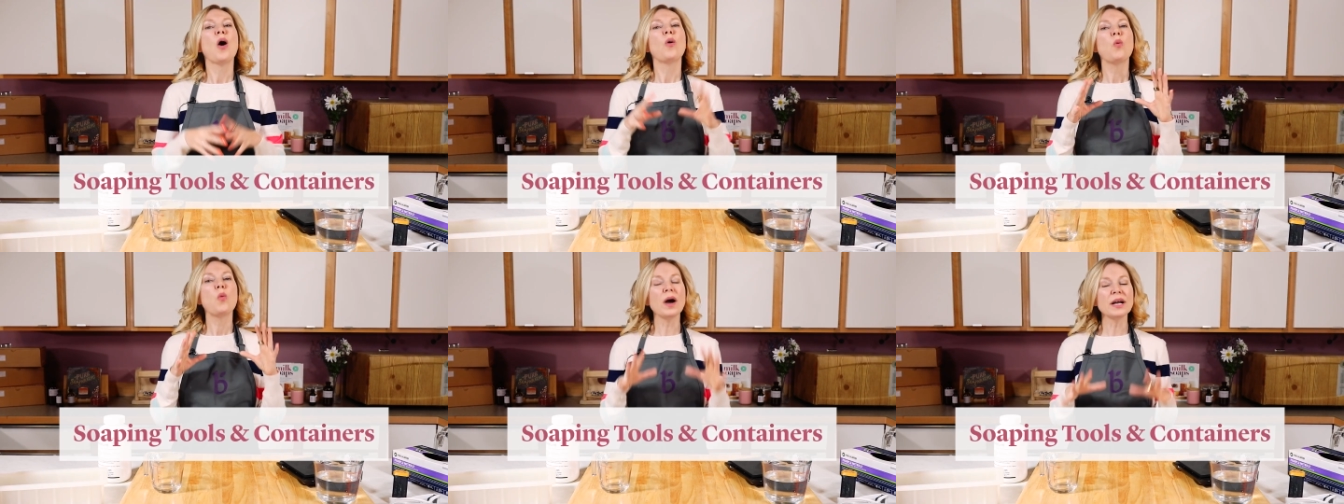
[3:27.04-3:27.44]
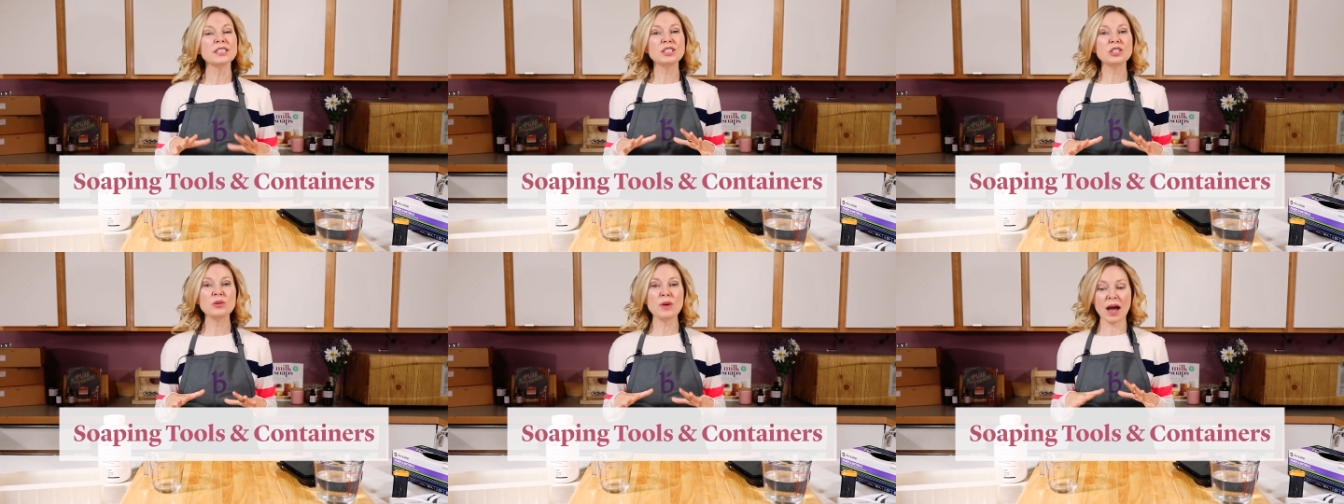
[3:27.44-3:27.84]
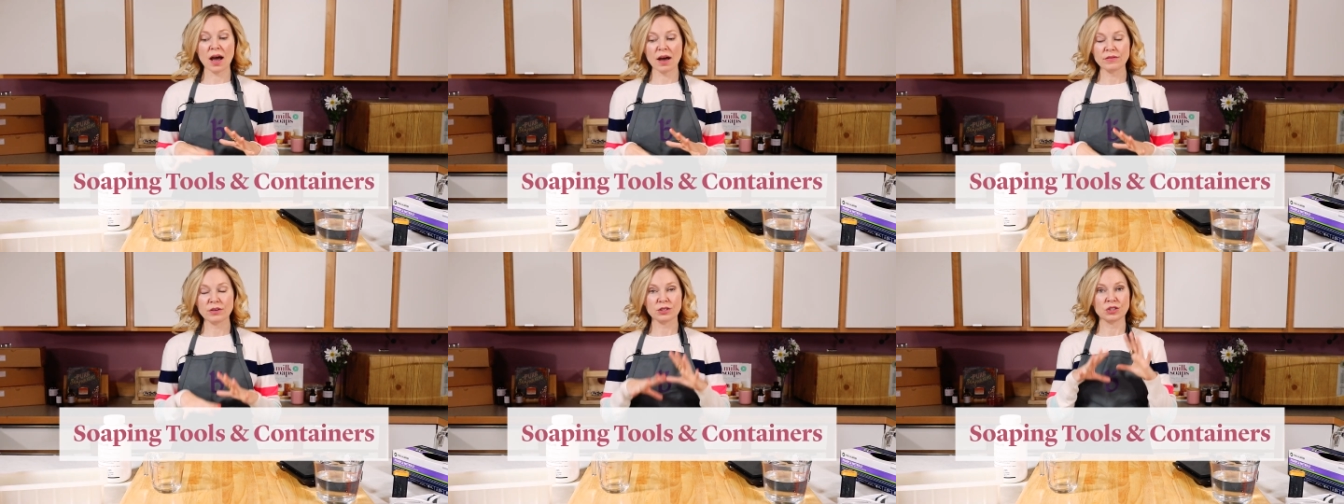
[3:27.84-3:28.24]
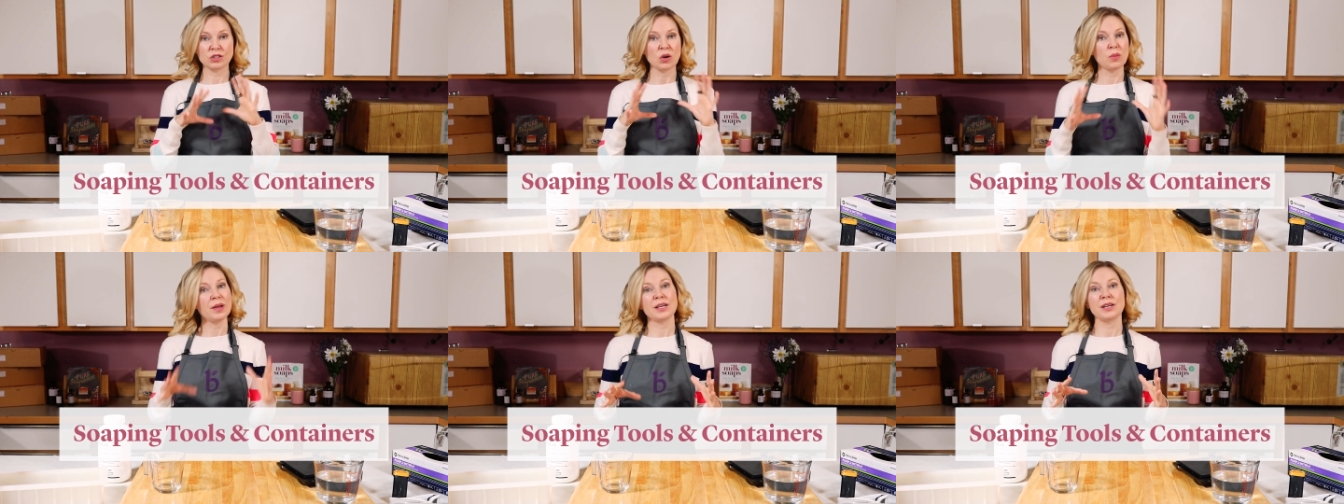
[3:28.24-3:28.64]
Once you have your
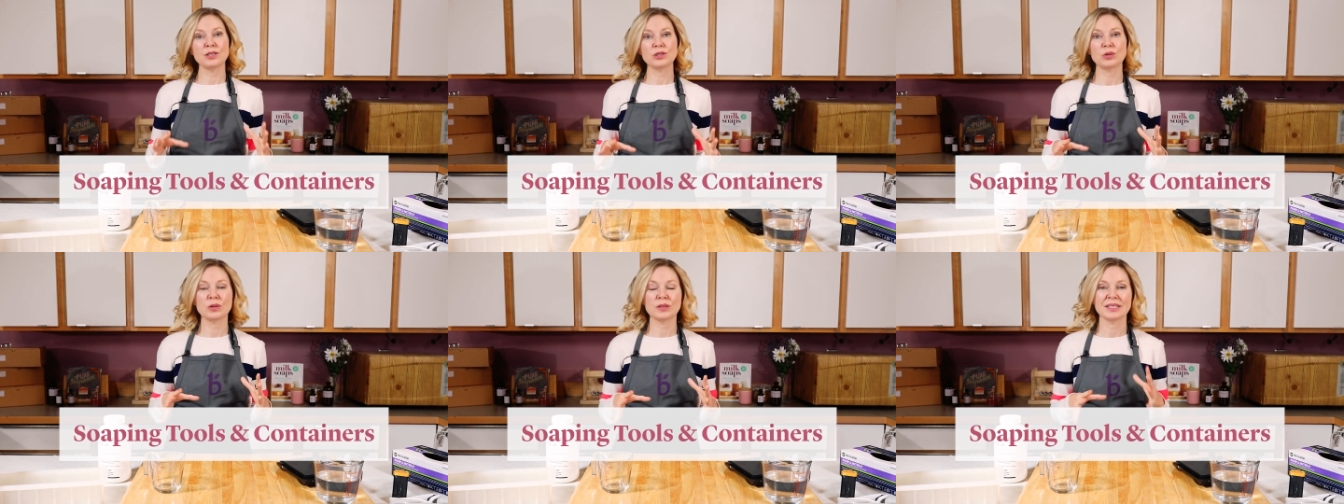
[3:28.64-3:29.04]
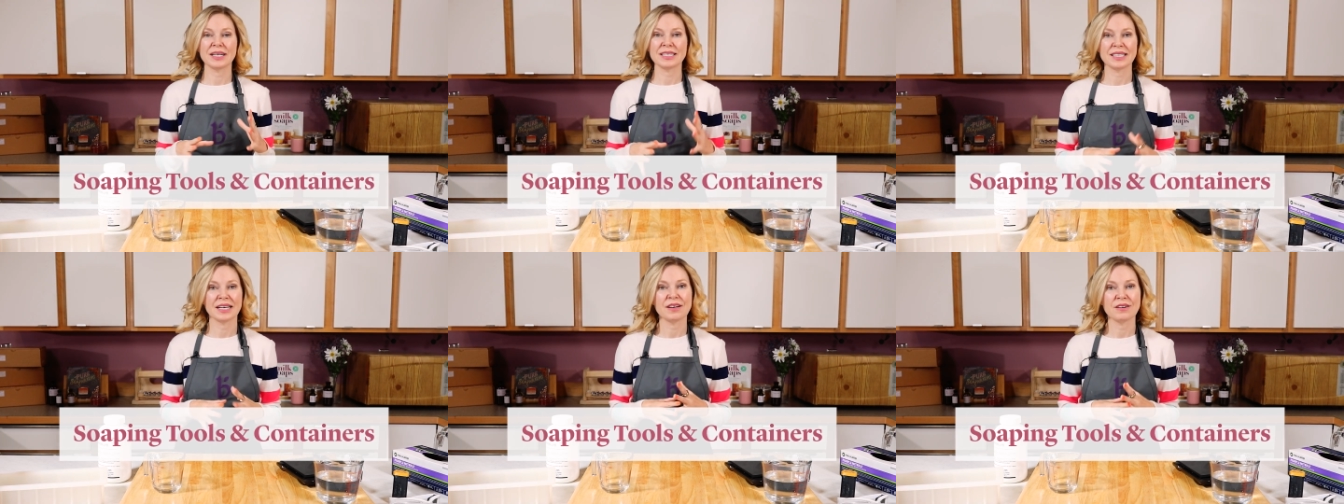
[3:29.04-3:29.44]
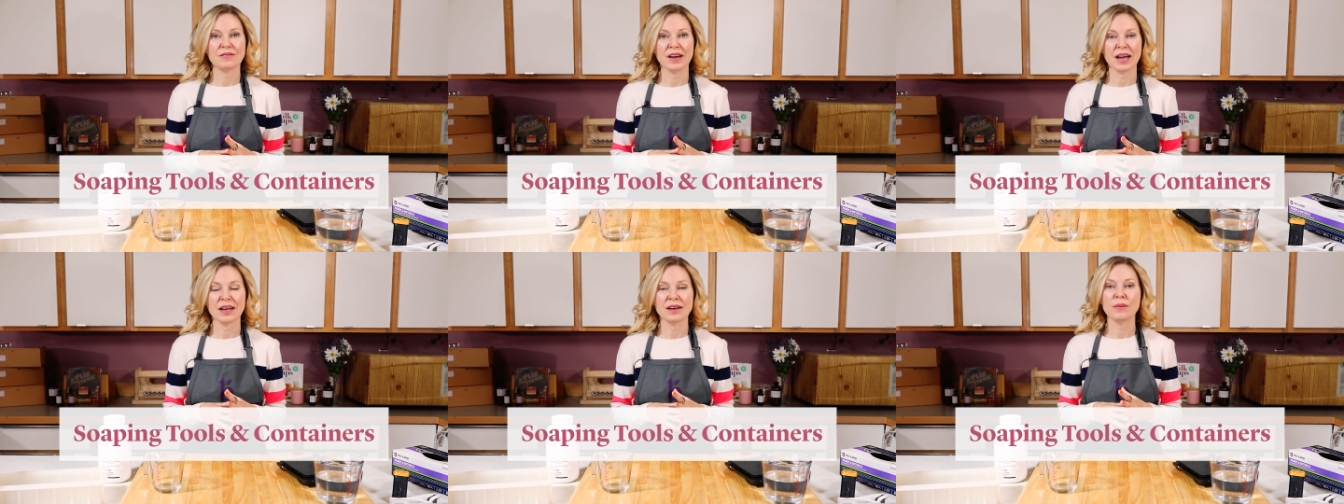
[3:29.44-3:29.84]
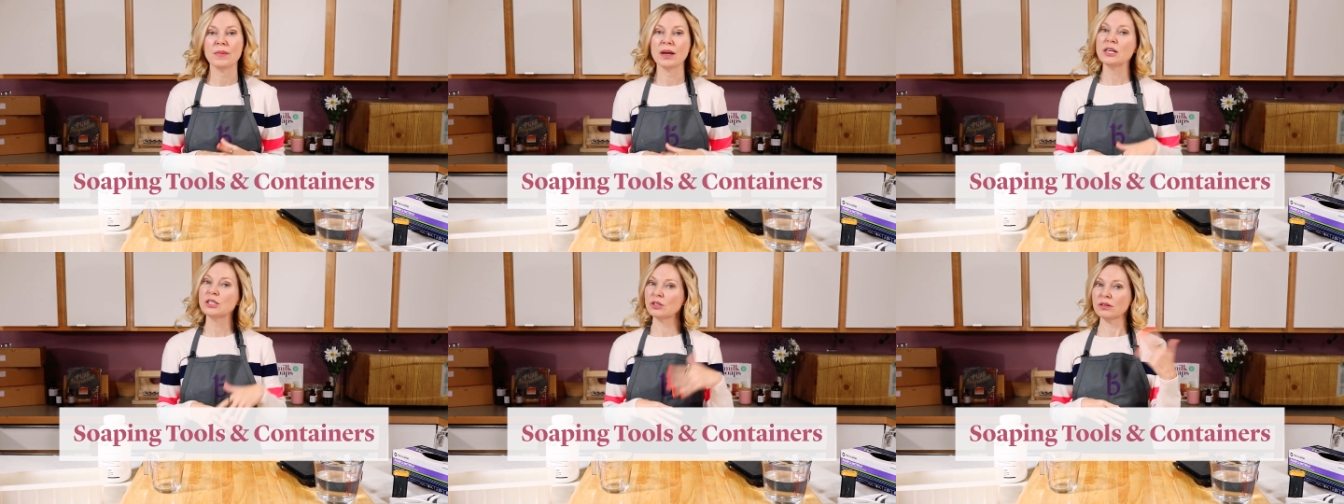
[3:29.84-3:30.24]
soap making tools identified,
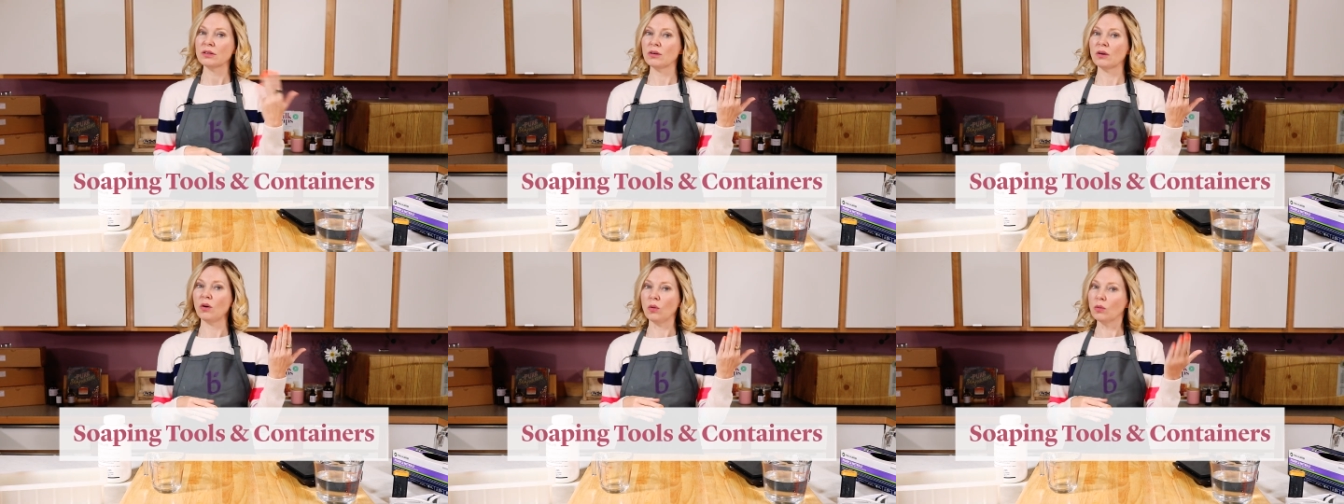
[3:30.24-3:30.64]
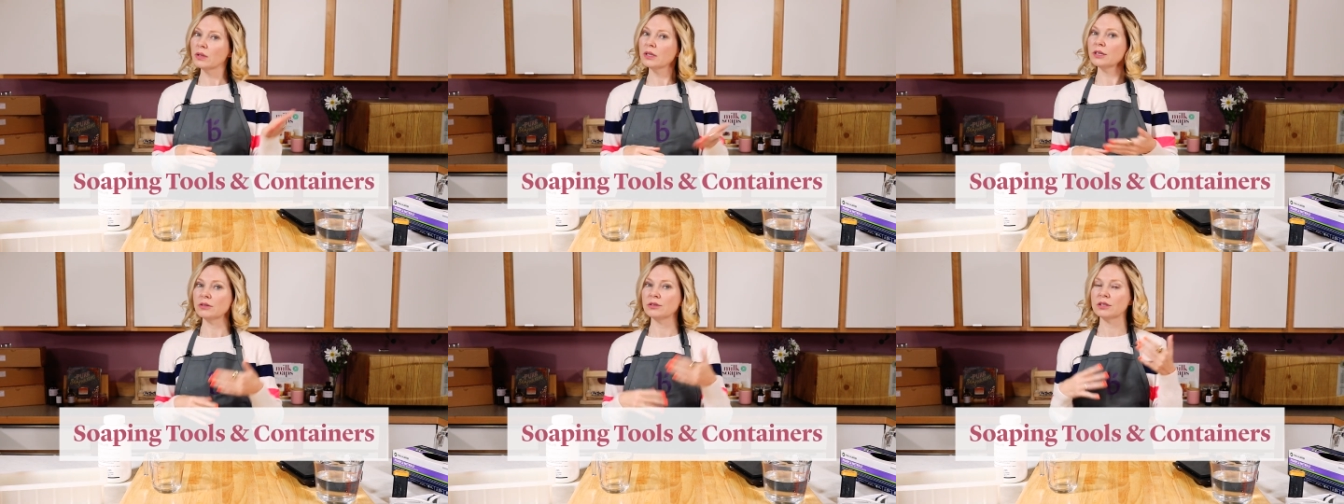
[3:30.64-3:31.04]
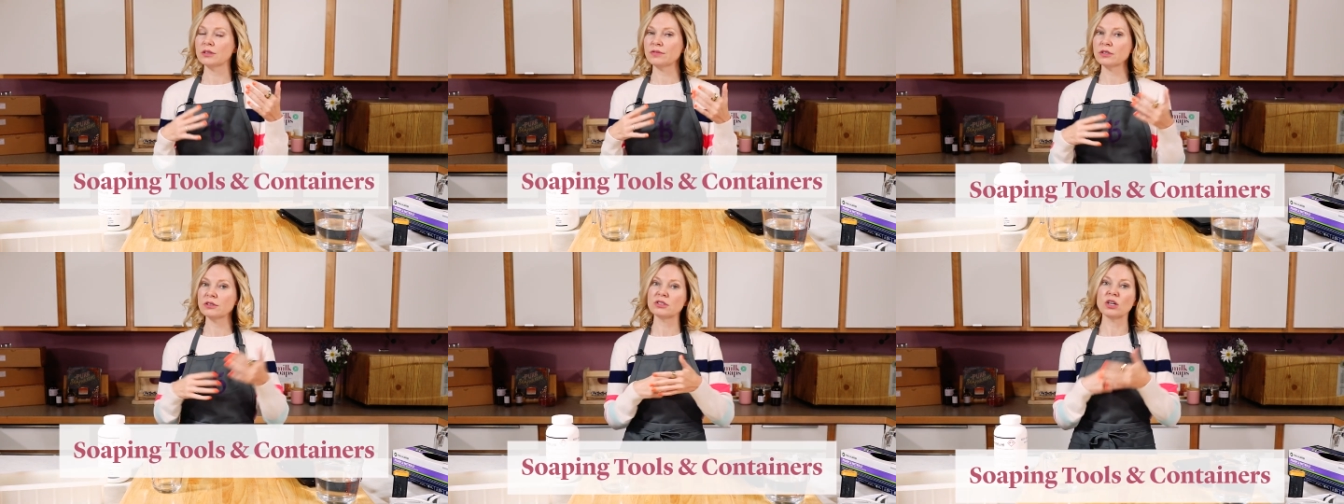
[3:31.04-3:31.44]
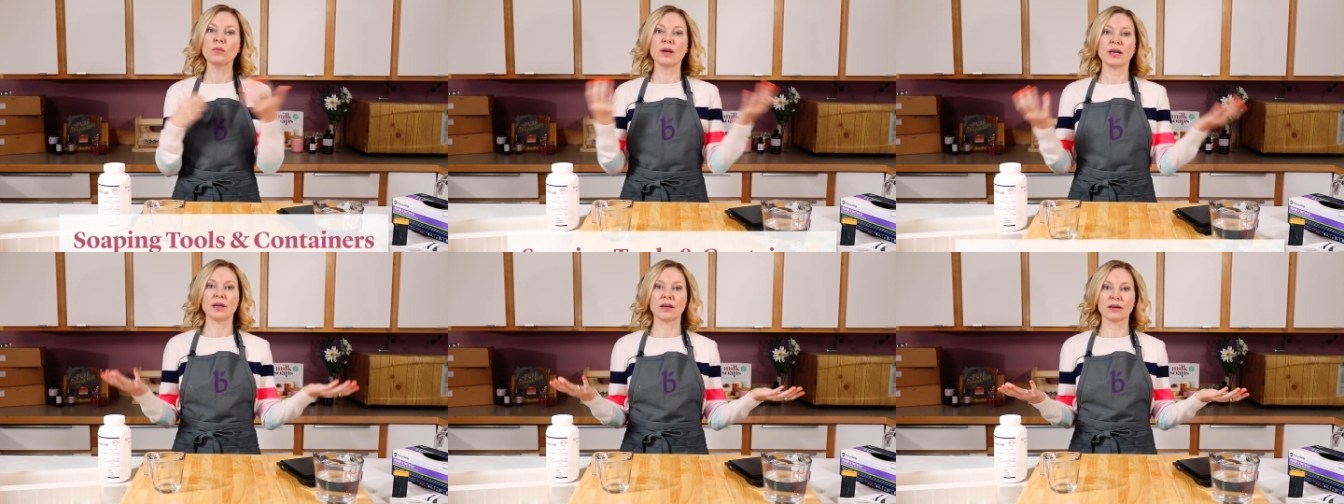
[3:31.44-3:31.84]
make sure they're only used for soap
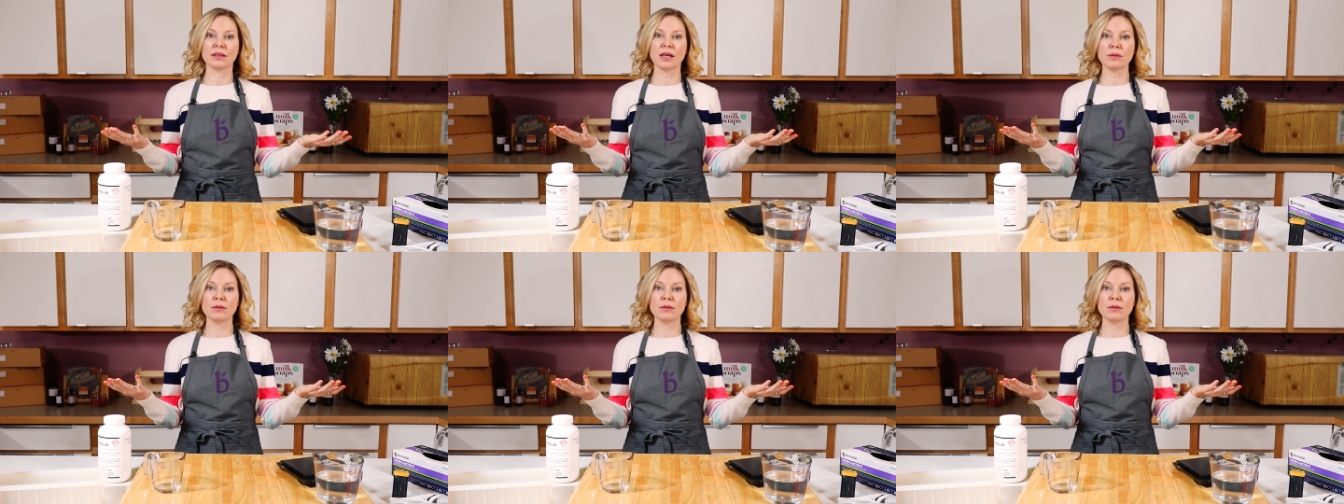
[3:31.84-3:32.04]
making.